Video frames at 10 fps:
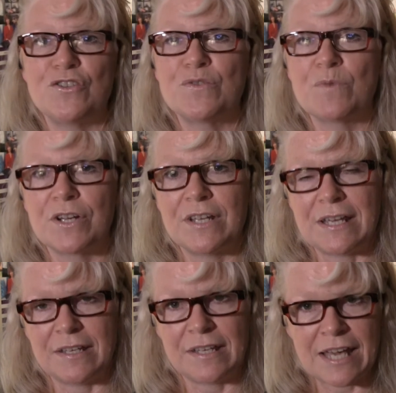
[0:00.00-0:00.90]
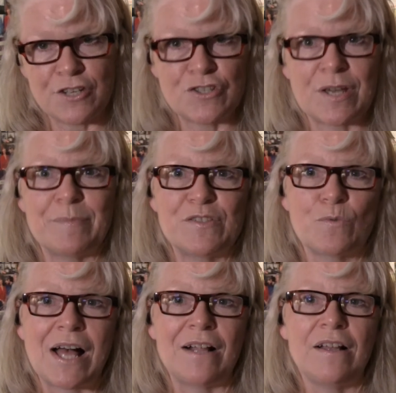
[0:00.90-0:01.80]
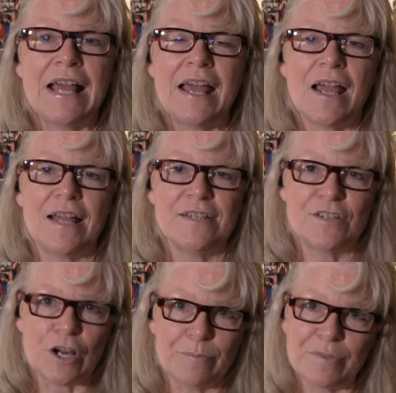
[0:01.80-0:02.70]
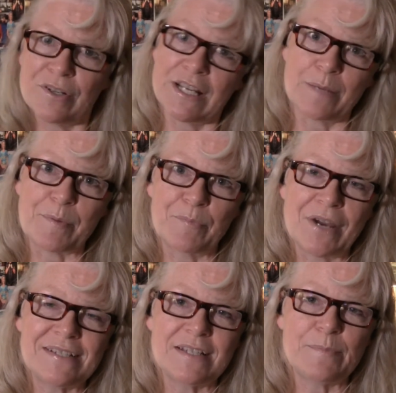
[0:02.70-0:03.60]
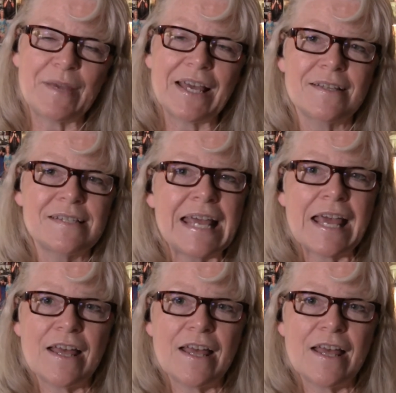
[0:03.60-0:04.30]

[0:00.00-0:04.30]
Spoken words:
You just want to engage them as well and start building up a presence, because